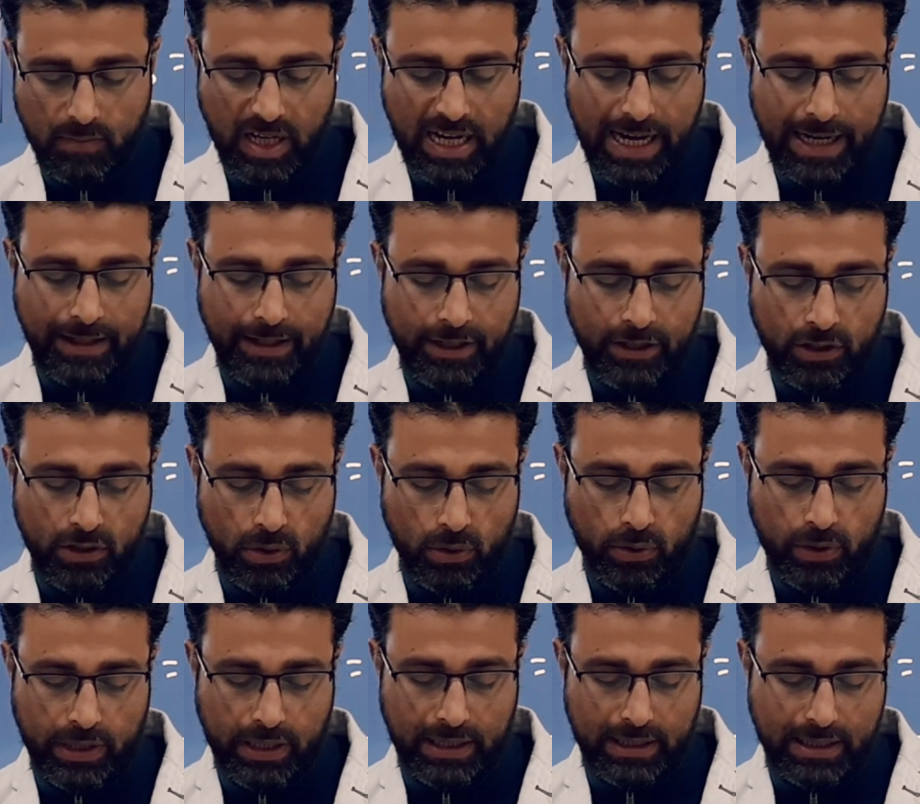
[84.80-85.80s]
and
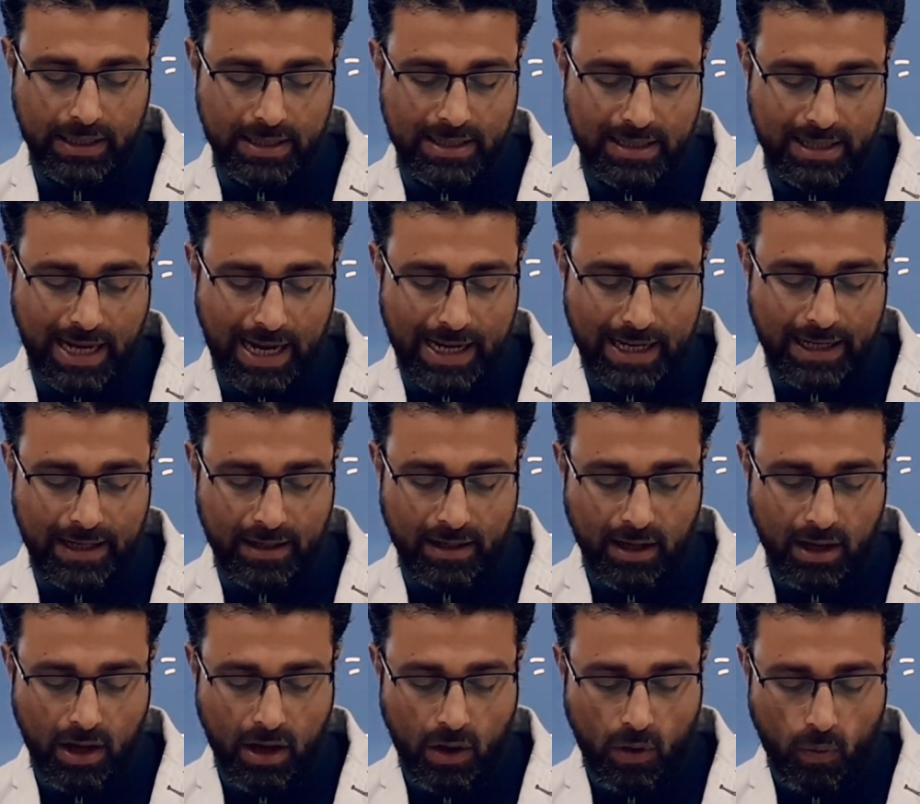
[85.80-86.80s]
including the sign,
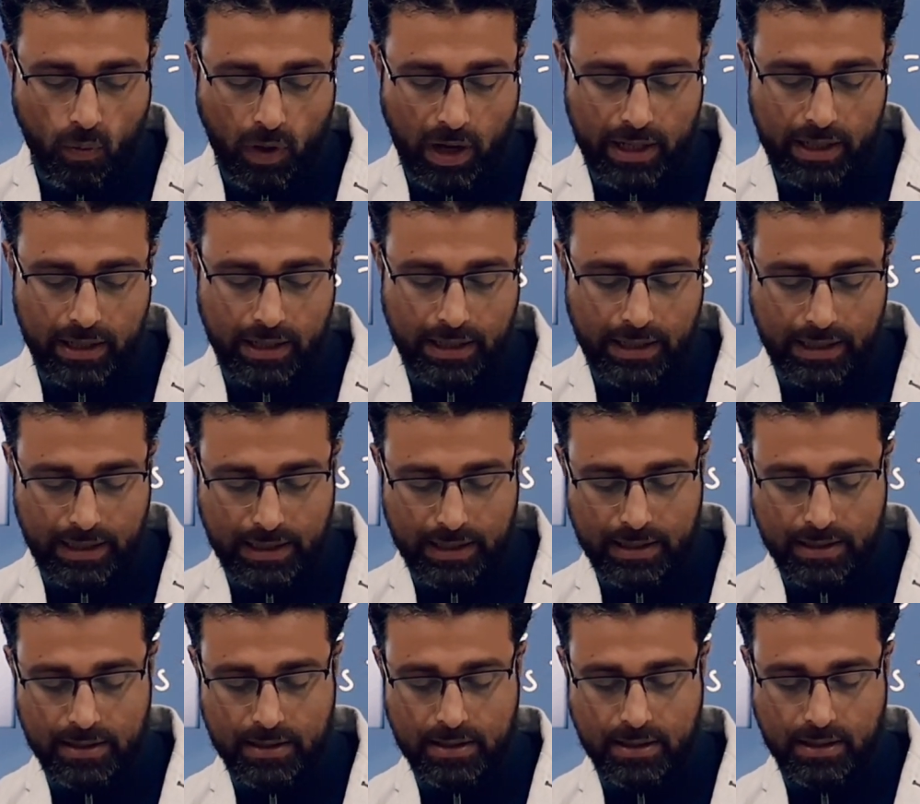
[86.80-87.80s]
what
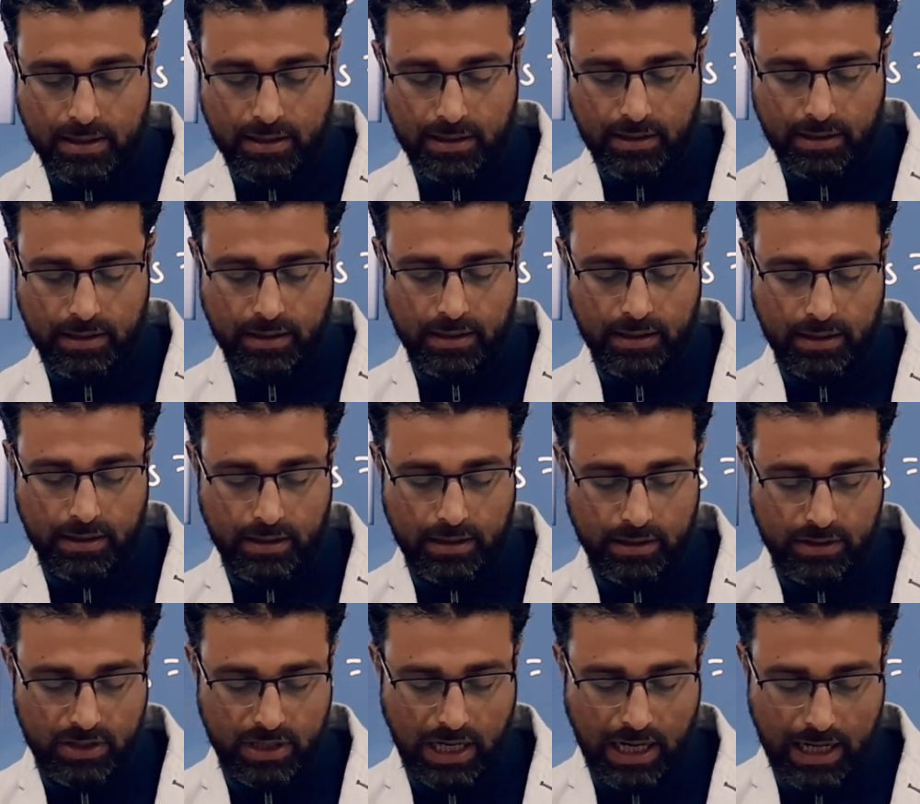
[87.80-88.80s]
is
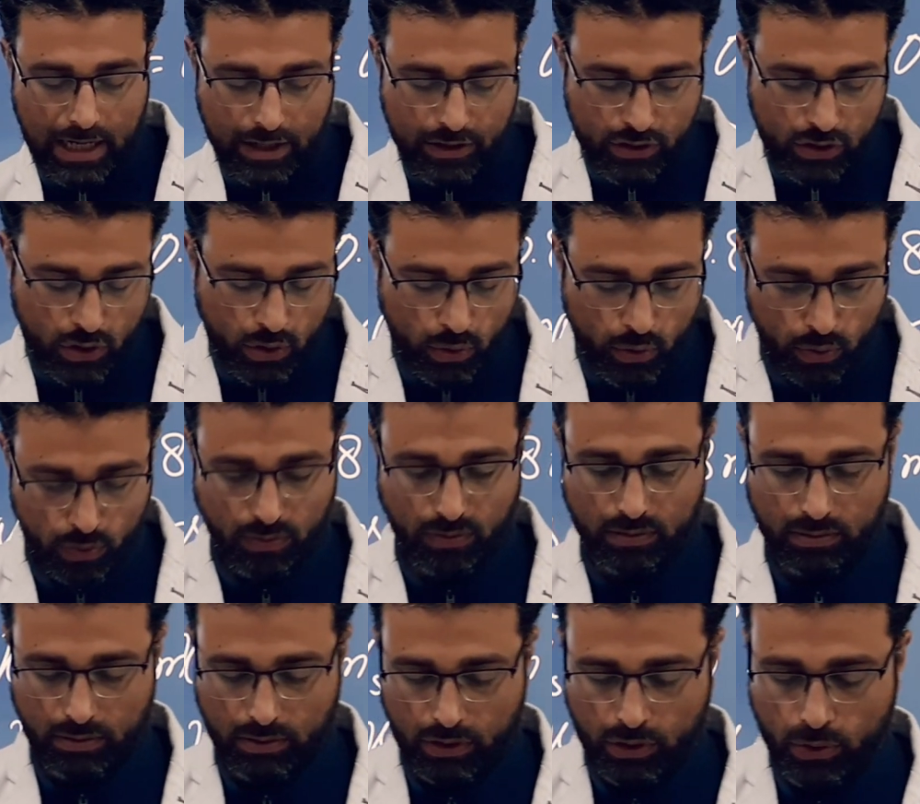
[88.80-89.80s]
the charge q
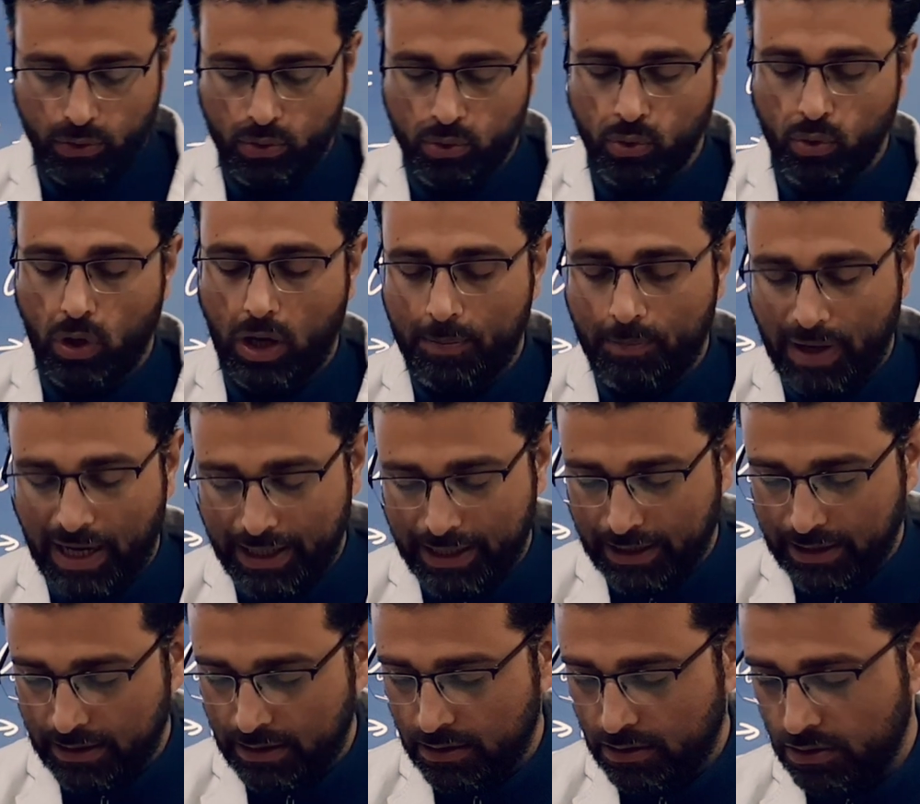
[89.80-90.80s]
Q2 or
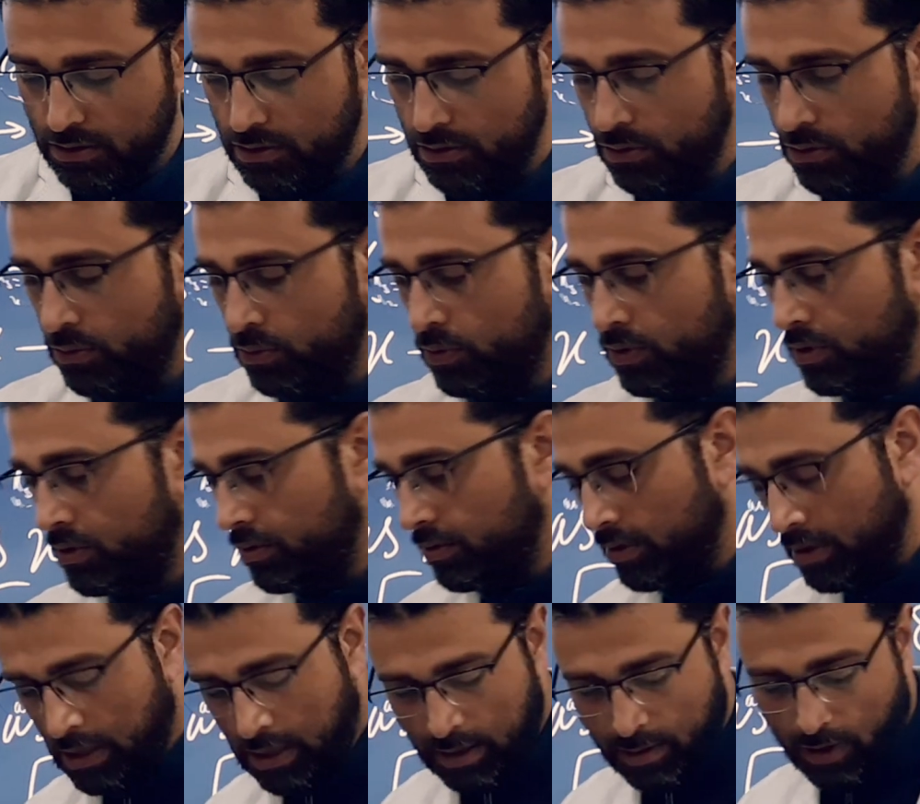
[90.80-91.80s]
particle Q
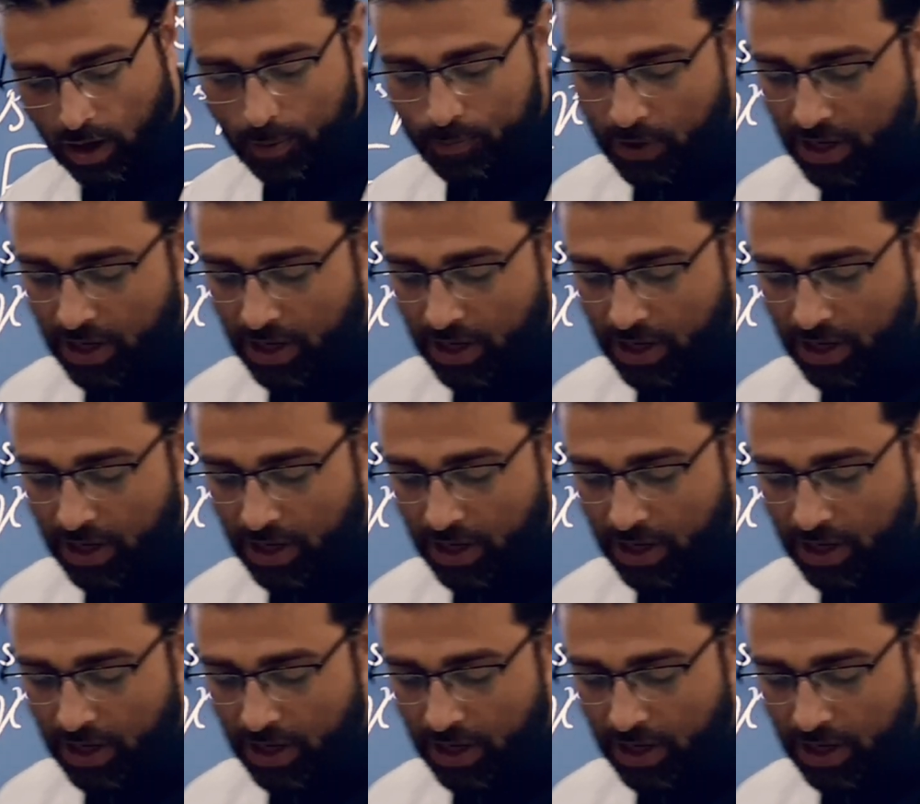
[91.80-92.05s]
or